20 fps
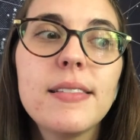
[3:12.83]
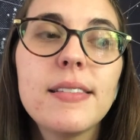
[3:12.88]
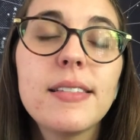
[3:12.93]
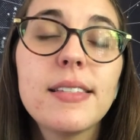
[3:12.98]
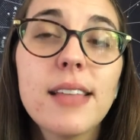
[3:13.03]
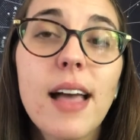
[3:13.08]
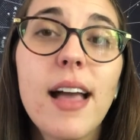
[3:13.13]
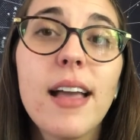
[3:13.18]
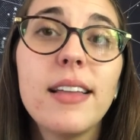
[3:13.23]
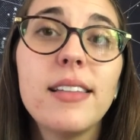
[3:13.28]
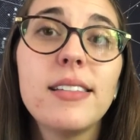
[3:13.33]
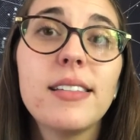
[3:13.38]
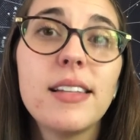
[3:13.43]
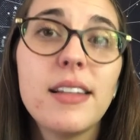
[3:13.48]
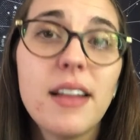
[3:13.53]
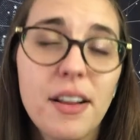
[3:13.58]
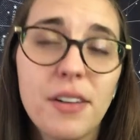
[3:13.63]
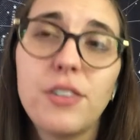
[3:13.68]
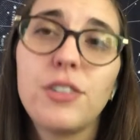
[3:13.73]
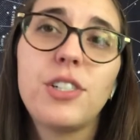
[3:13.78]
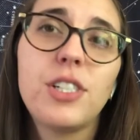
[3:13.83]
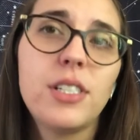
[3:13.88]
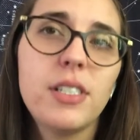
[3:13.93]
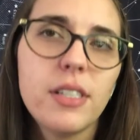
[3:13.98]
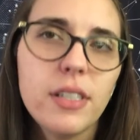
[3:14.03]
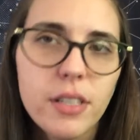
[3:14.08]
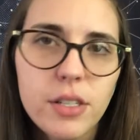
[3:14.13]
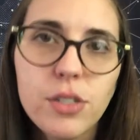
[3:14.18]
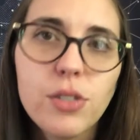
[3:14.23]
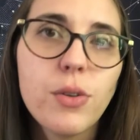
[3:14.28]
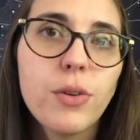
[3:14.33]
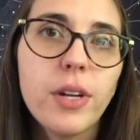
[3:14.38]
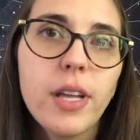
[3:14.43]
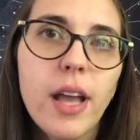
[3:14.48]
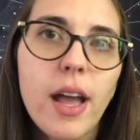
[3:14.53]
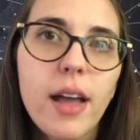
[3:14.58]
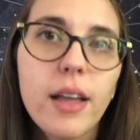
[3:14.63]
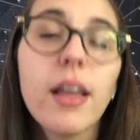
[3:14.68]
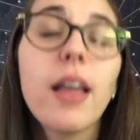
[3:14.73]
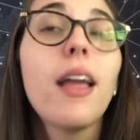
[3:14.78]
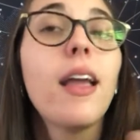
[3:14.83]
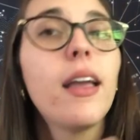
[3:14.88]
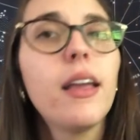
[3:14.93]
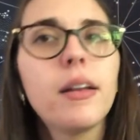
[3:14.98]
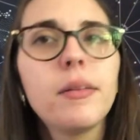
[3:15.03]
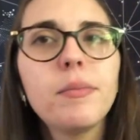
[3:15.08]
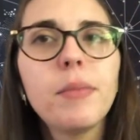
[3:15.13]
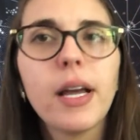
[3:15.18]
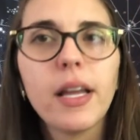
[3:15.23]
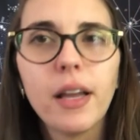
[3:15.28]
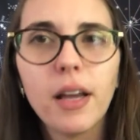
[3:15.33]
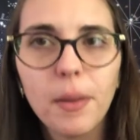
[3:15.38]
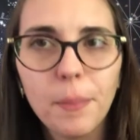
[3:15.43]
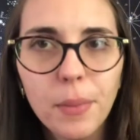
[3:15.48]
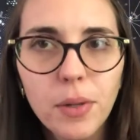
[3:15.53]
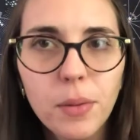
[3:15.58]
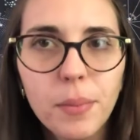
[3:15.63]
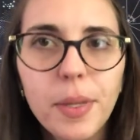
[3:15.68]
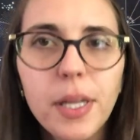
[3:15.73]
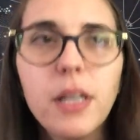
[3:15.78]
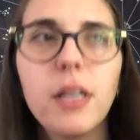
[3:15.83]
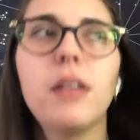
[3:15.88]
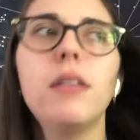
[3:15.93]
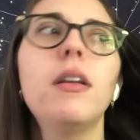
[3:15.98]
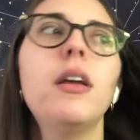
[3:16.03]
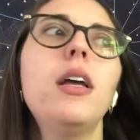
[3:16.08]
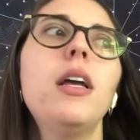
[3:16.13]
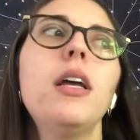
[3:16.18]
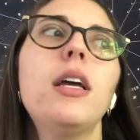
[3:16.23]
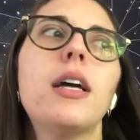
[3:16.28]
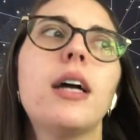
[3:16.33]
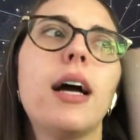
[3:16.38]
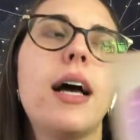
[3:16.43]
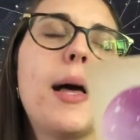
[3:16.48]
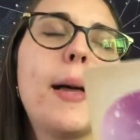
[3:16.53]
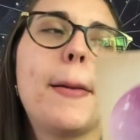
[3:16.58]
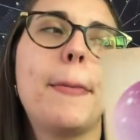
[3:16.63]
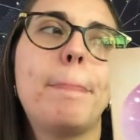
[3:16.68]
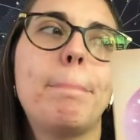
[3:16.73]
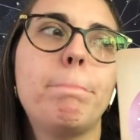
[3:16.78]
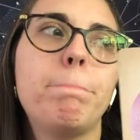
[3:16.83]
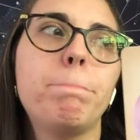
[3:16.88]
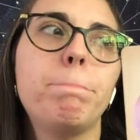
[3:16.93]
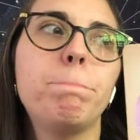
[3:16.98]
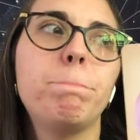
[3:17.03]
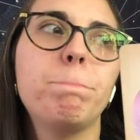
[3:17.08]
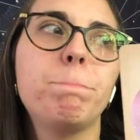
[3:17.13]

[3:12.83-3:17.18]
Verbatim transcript: signs and energies in the zodiac, in my humble opinion. Um,